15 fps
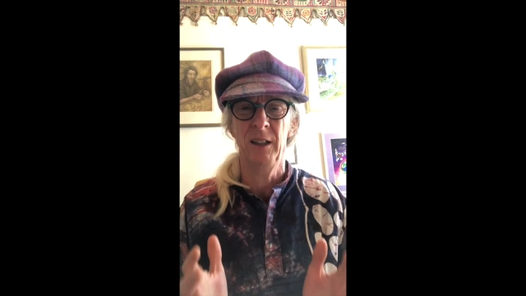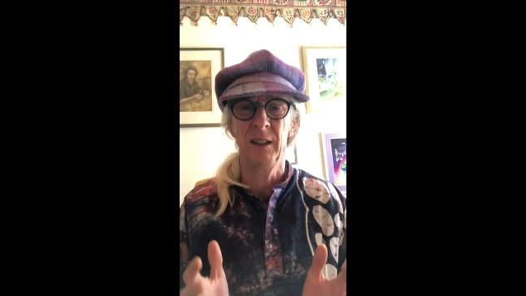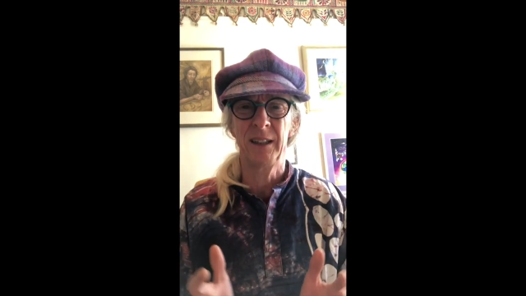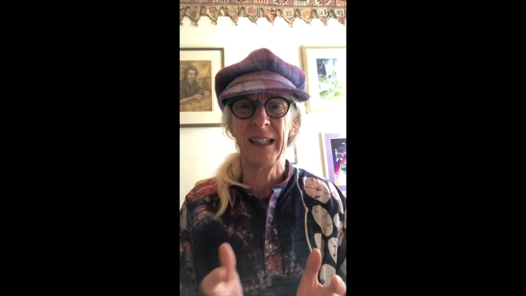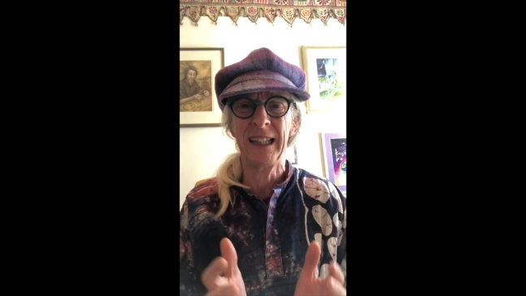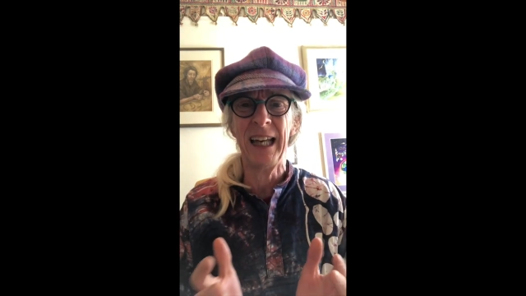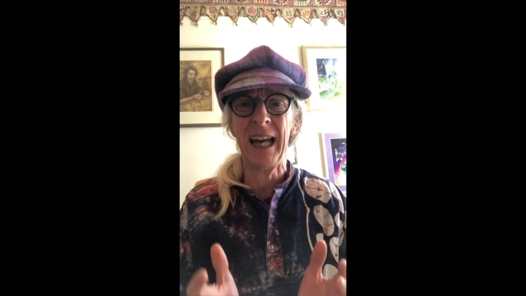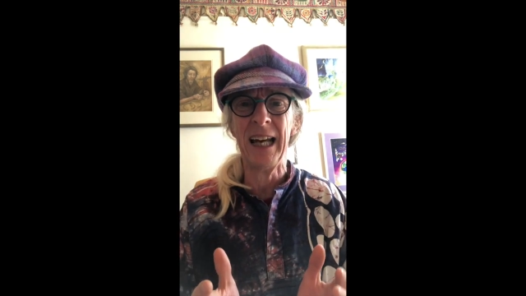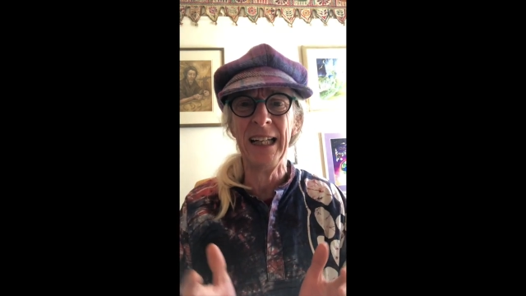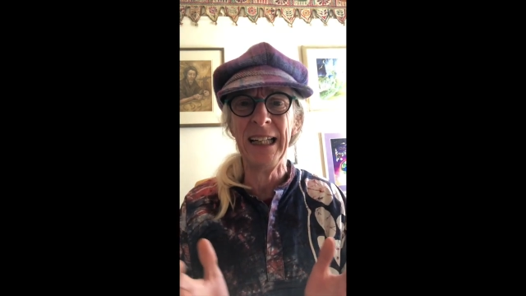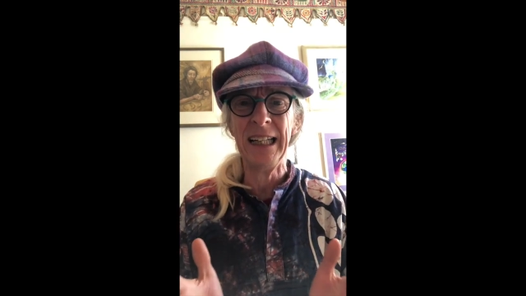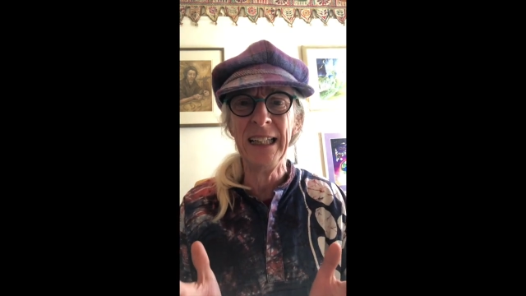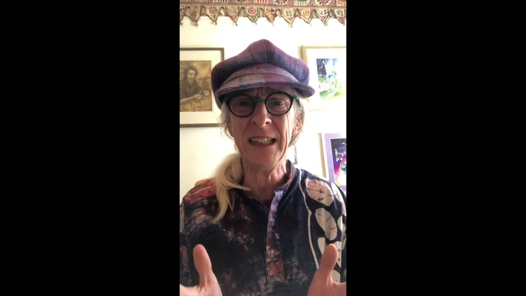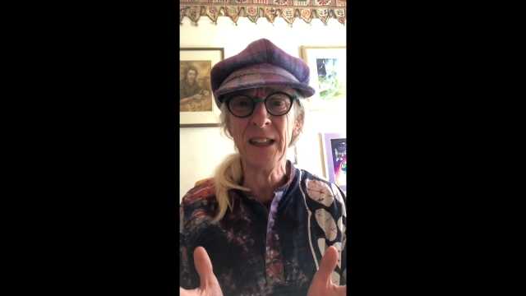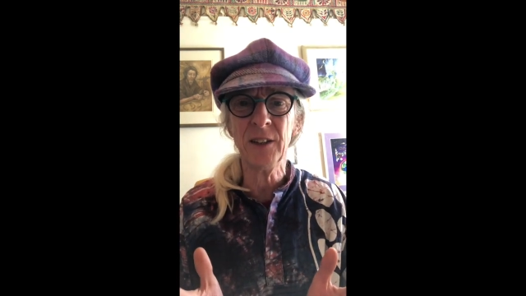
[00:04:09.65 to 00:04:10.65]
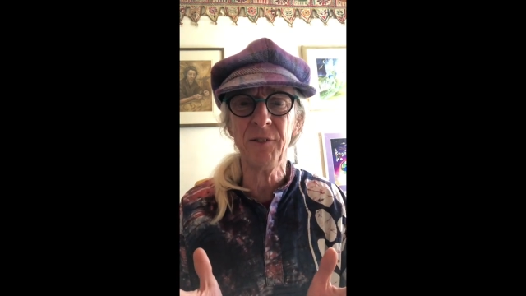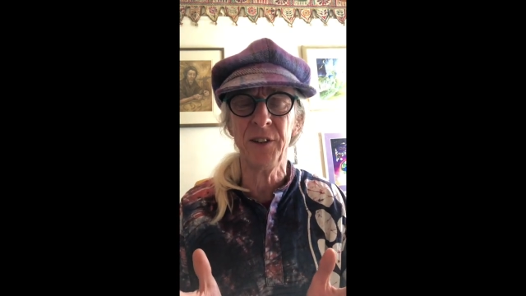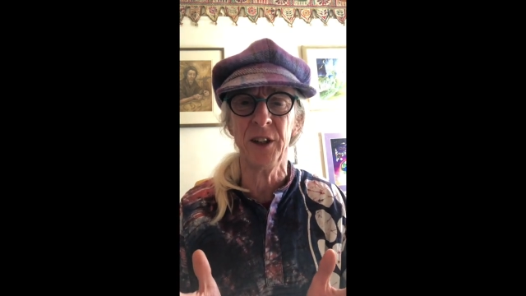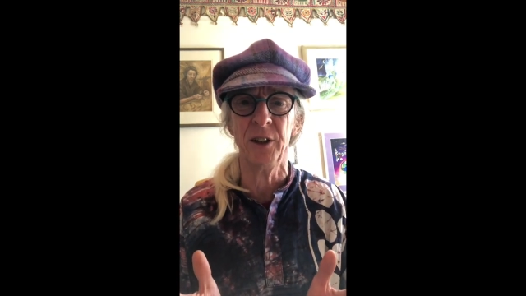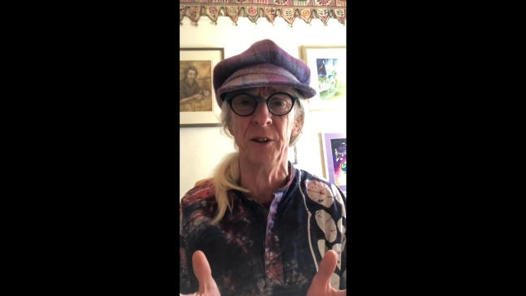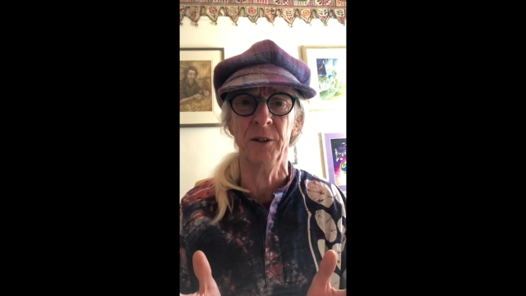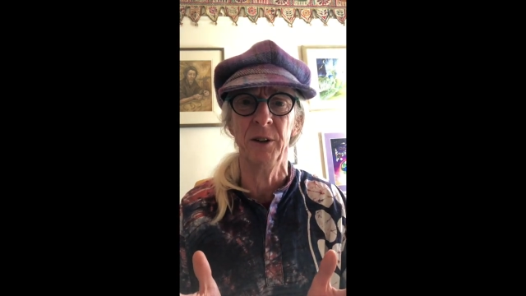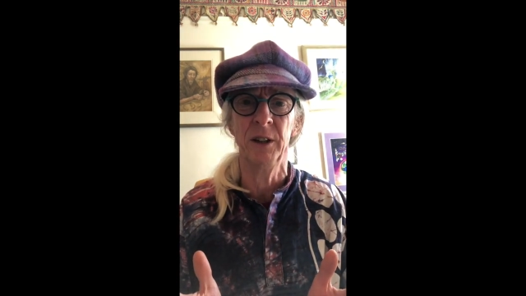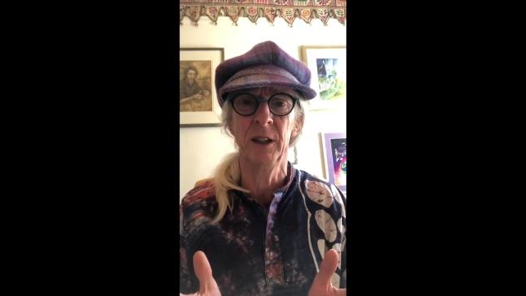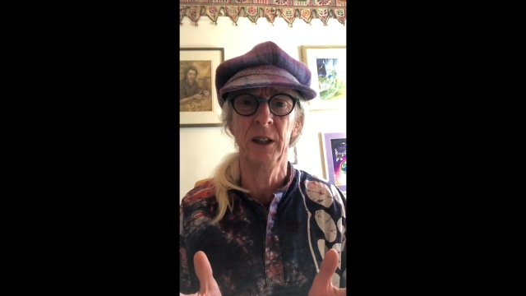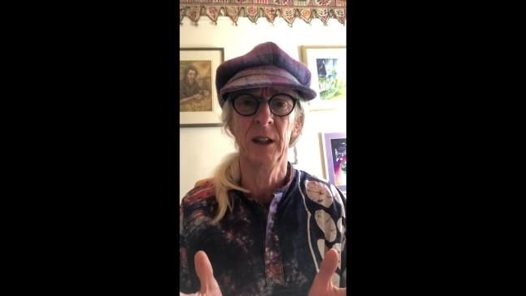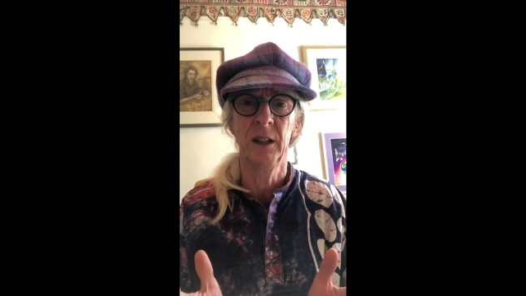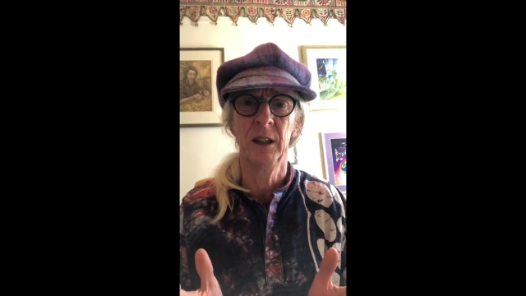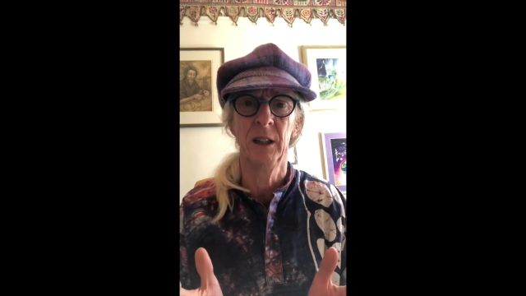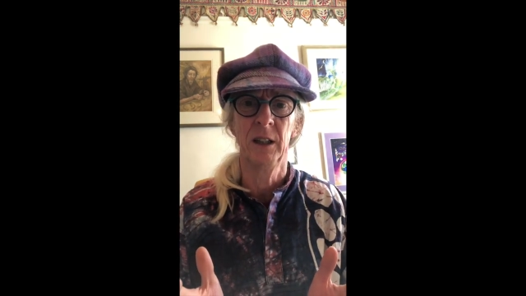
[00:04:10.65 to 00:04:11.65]
to get an interview.
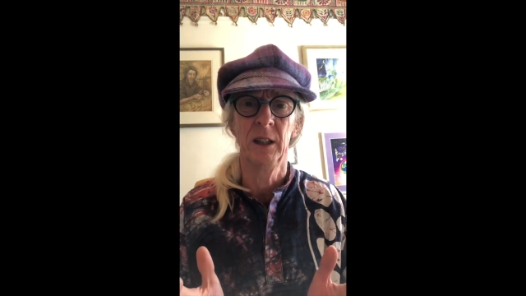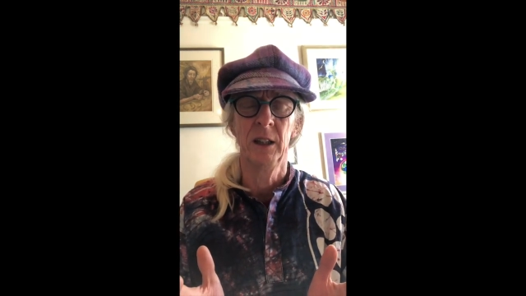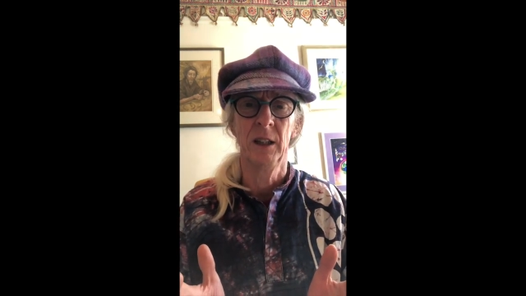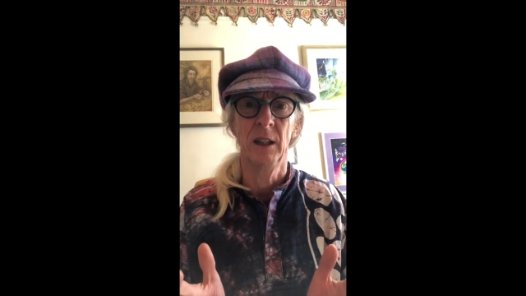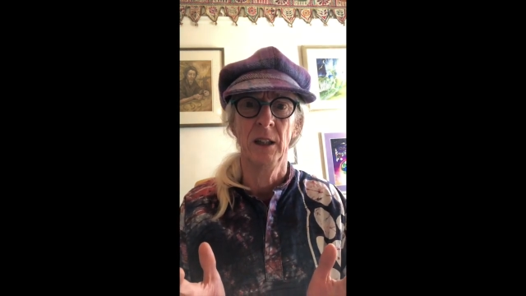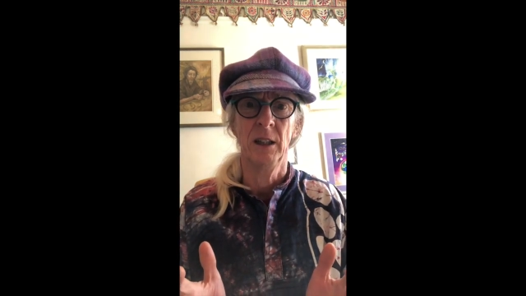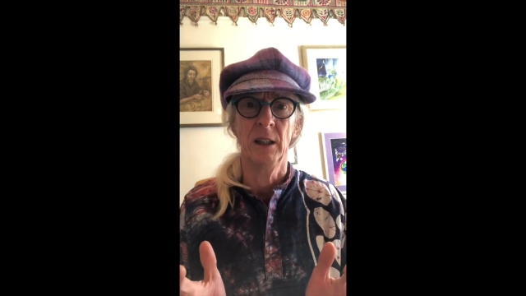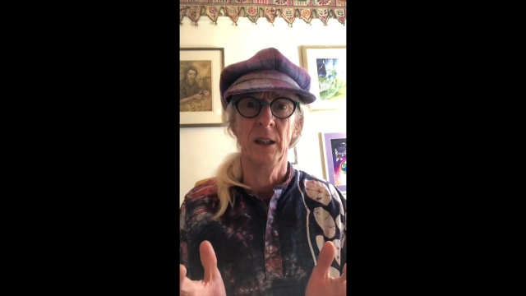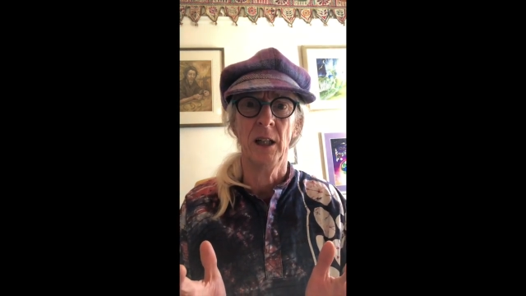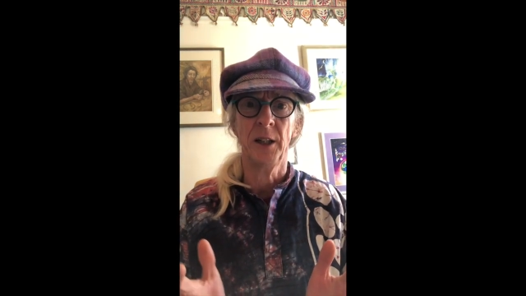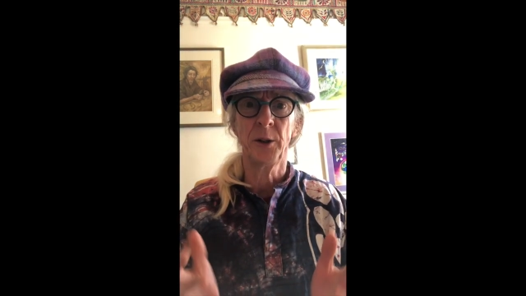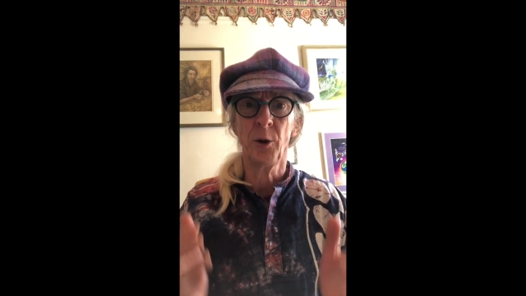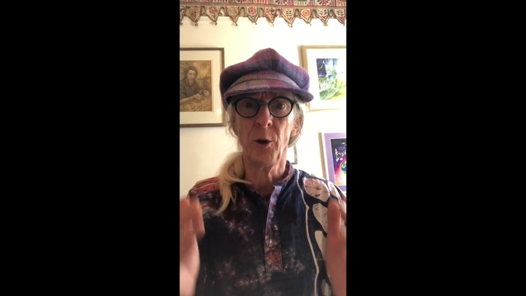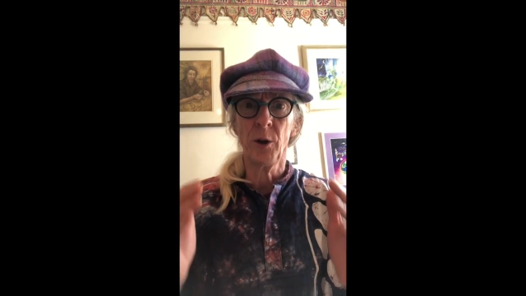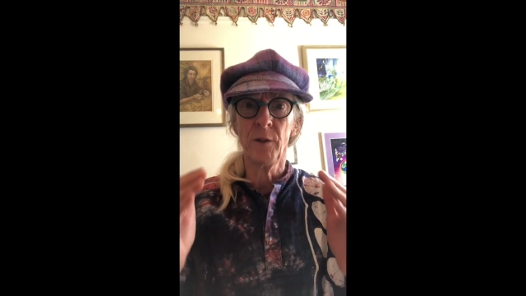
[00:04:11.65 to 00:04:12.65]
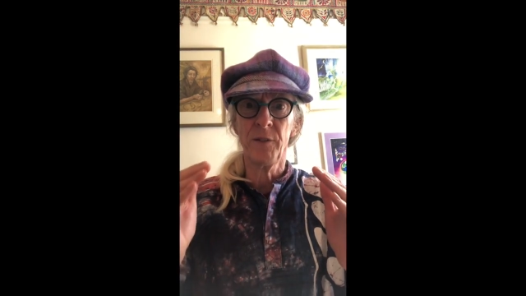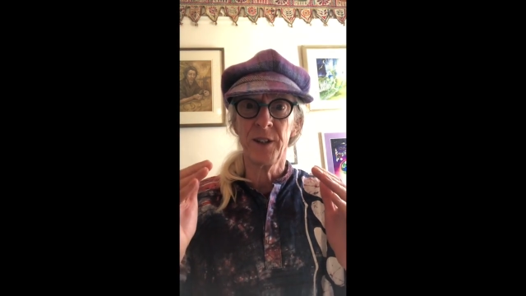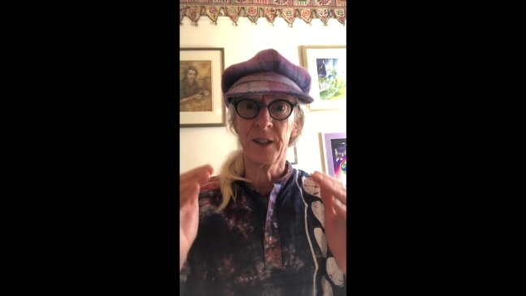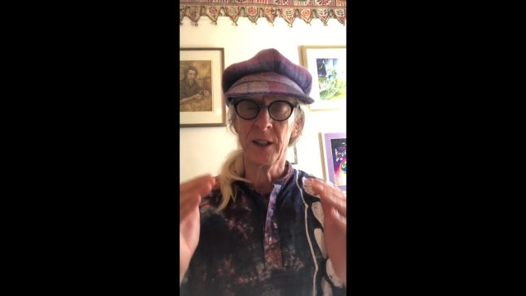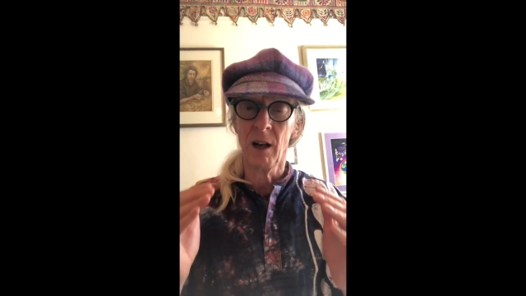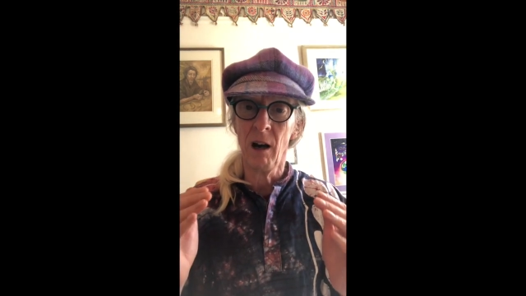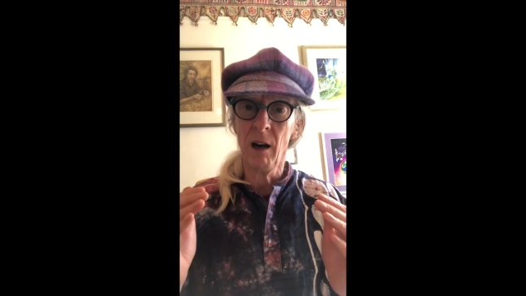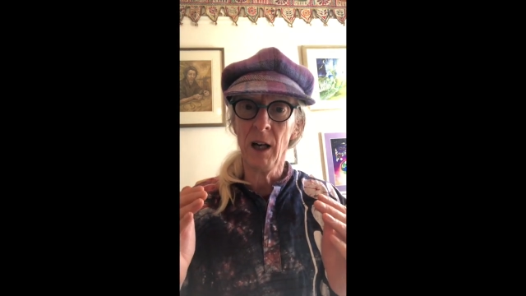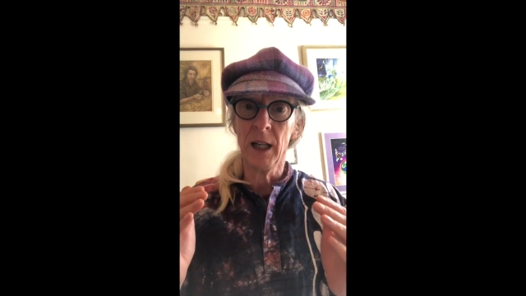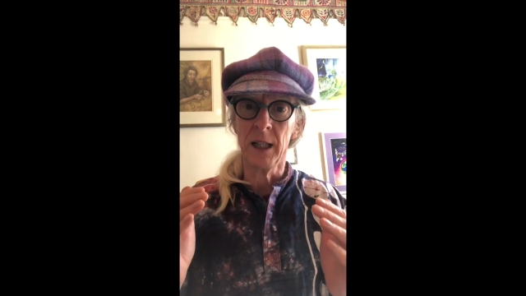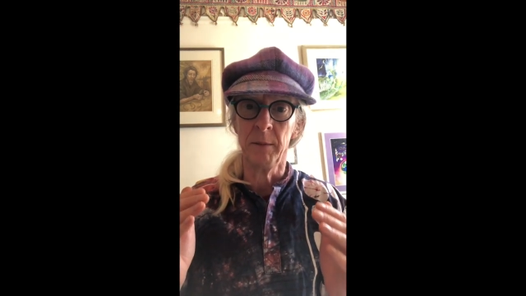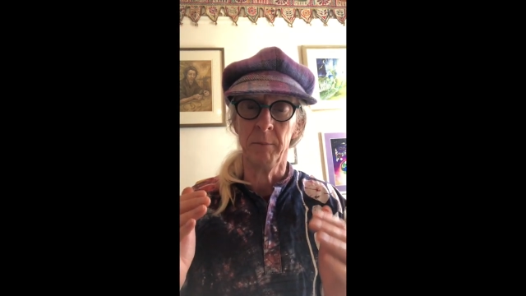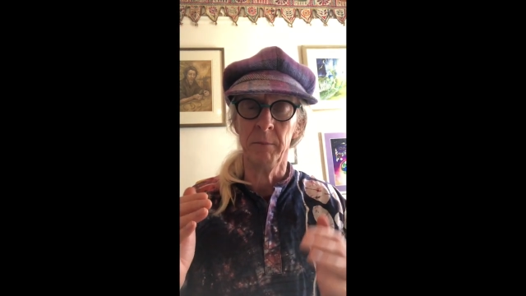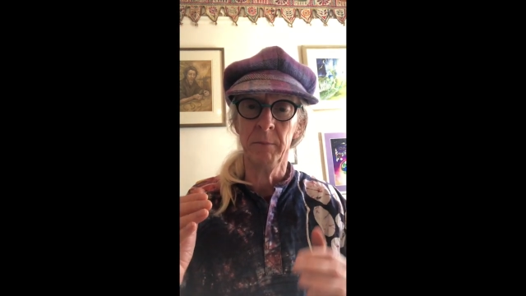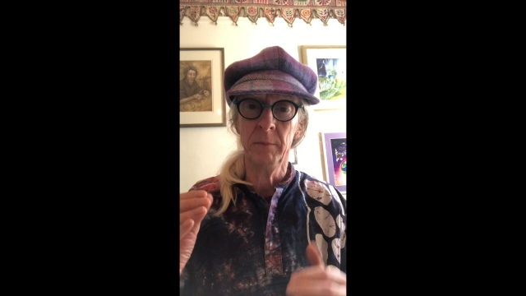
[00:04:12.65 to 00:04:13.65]
And all of the
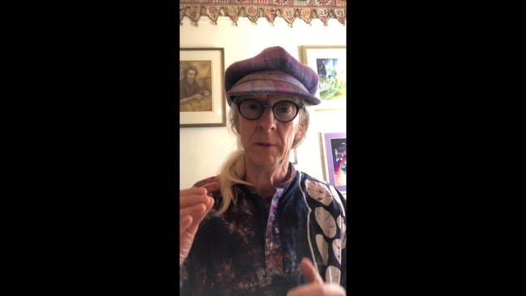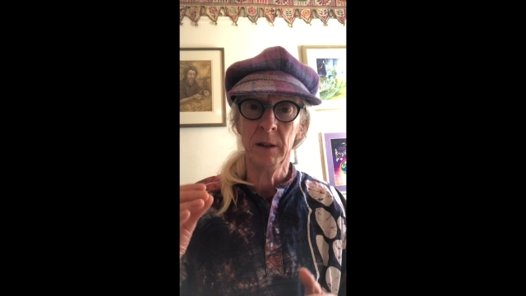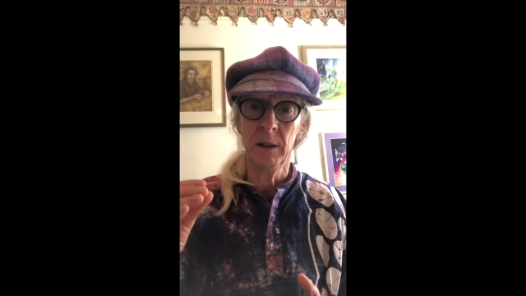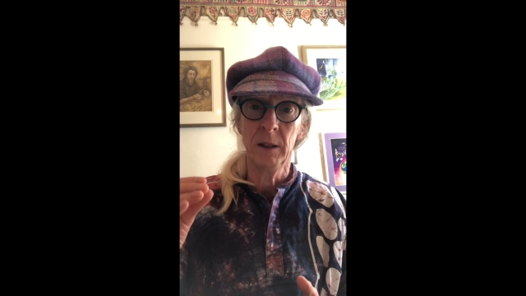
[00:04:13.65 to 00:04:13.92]
time,